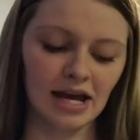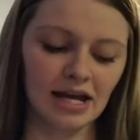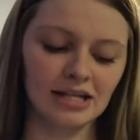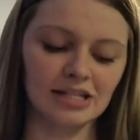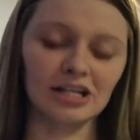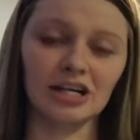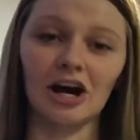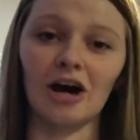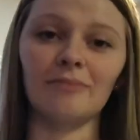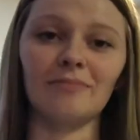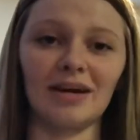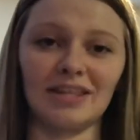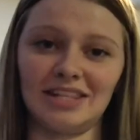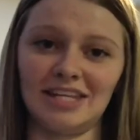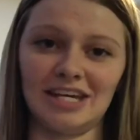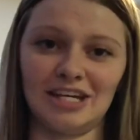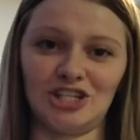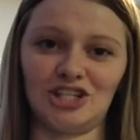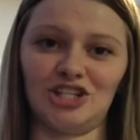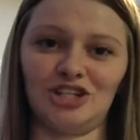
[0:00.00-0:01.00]
to combat
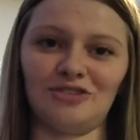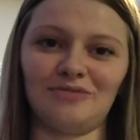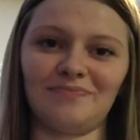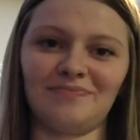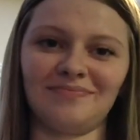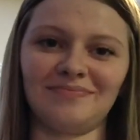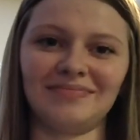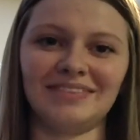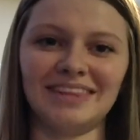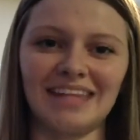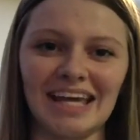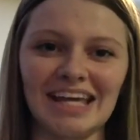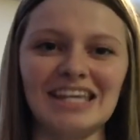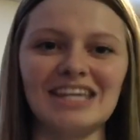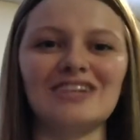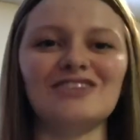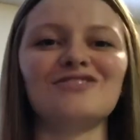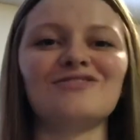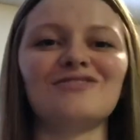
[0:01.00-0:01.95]
the issue. Thank you.